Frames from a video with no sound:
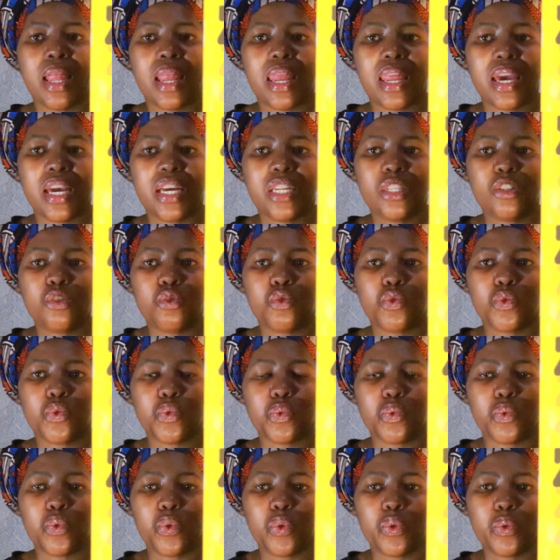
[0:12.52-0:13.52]
Learn
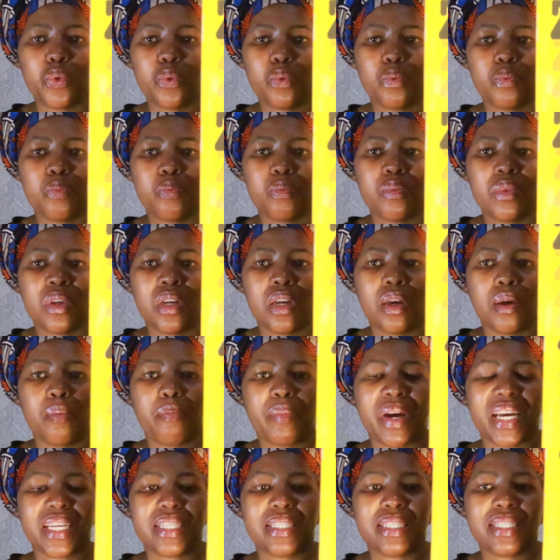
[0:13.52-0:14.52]
Zulu
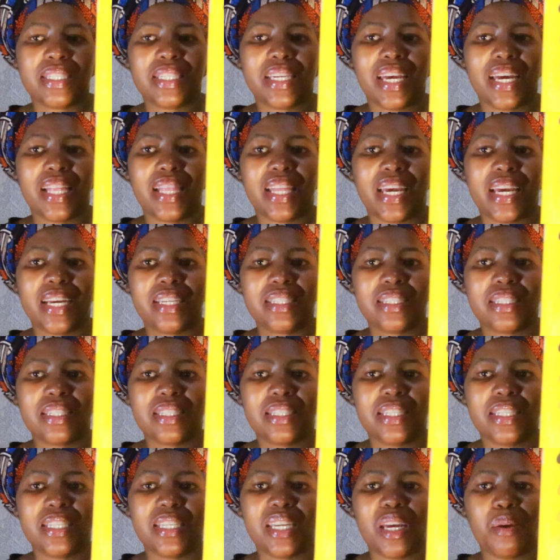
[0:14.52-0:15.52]
by
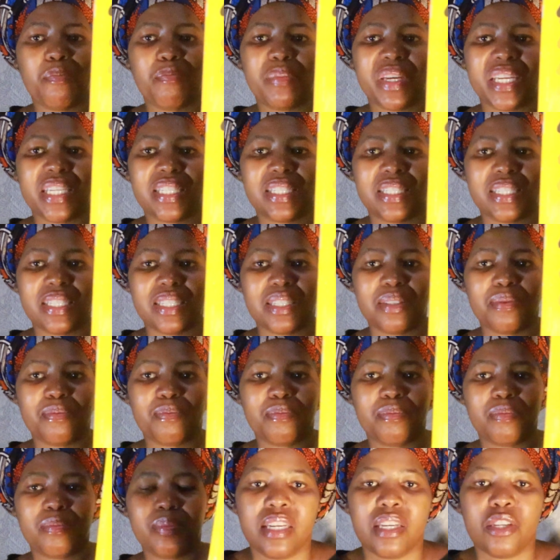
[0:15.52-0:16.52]
C.L.S. Nyembezi.
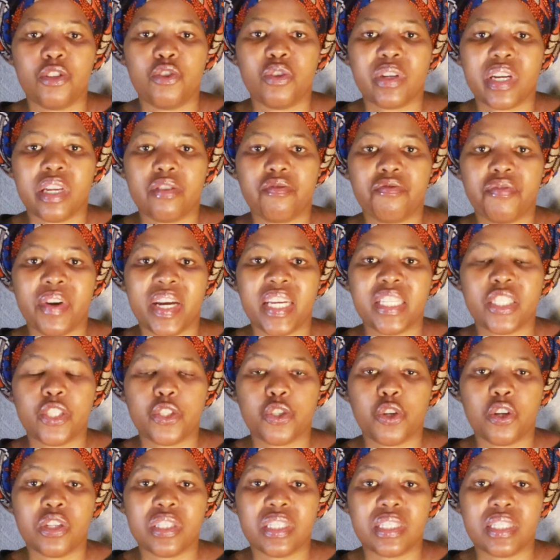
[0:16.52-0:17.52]
You can find
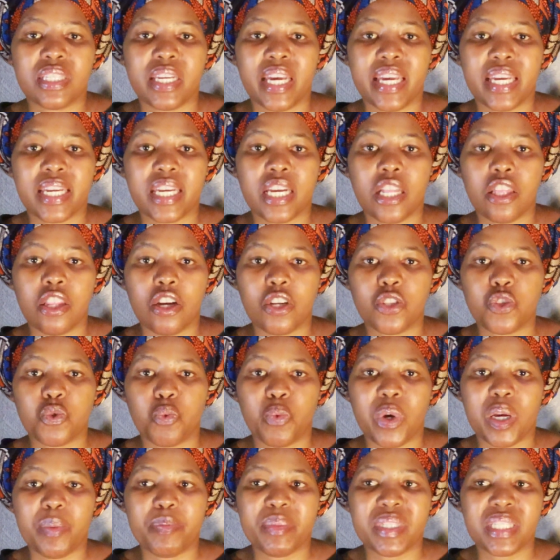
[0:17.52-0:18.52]
it on Take-A-Lot
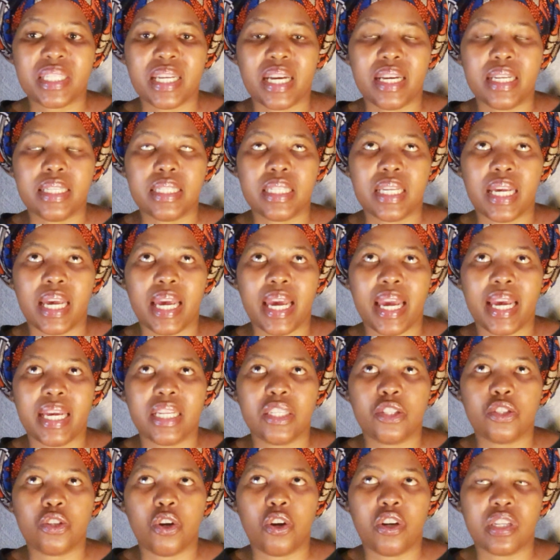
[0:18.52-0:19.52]
website
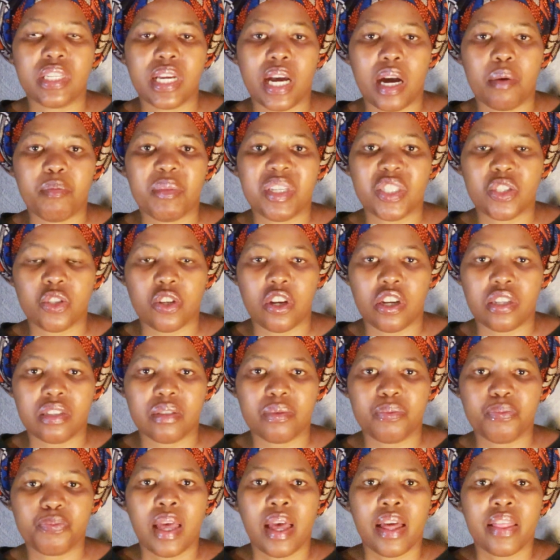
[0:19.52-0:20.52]
and on
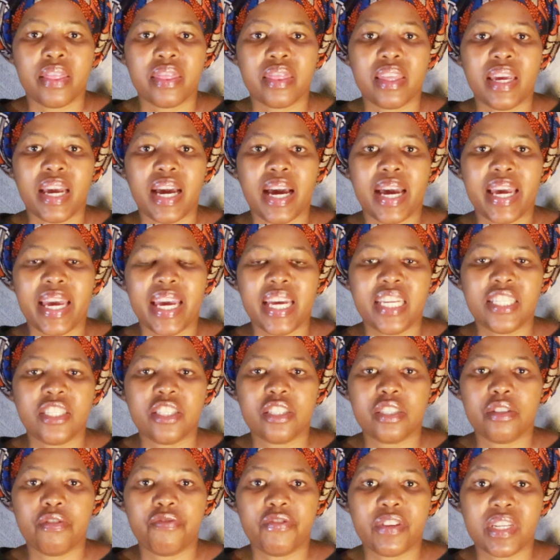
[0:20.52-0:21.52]
Amazon. There are
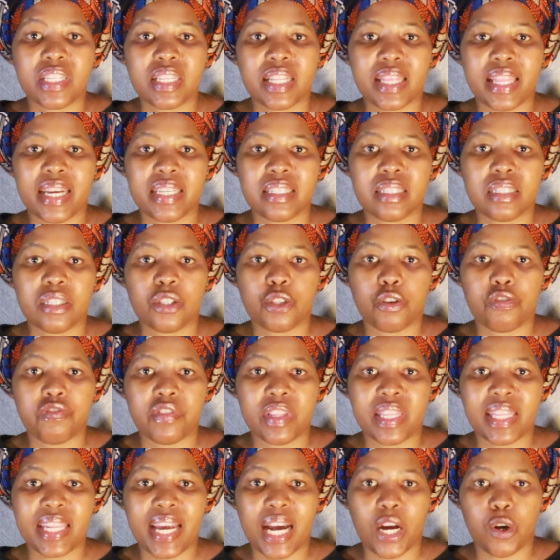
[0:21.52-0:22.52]
8 different classes
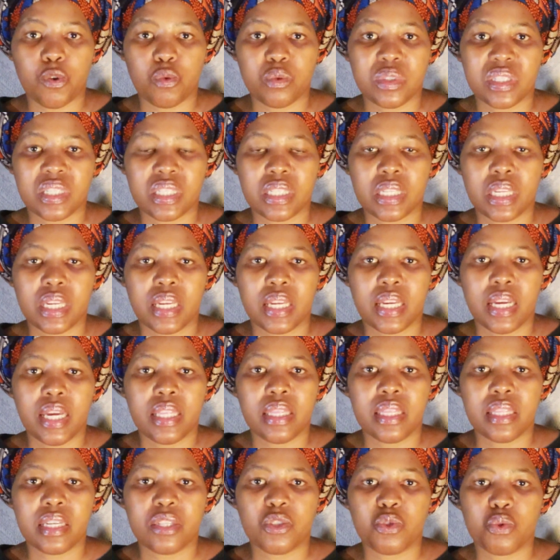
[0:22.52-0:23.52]
of nouns
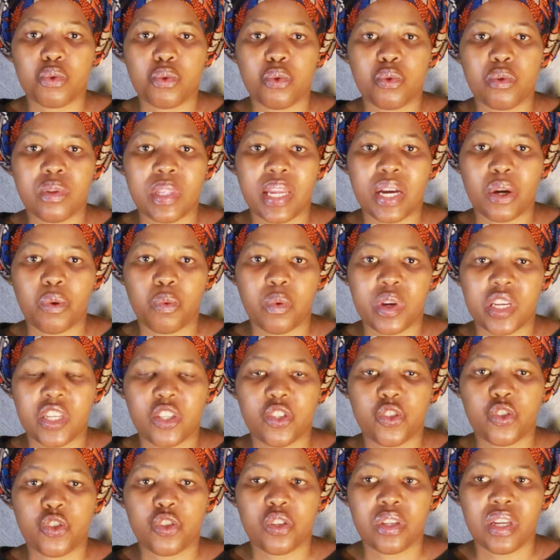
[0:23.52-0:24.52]
in the Zulu
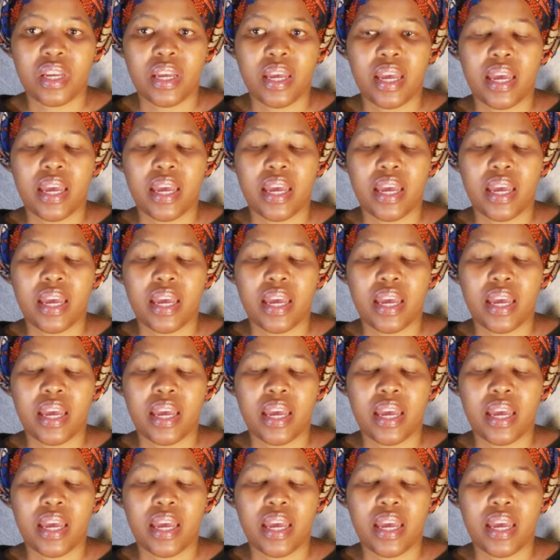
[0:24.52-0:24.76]
language.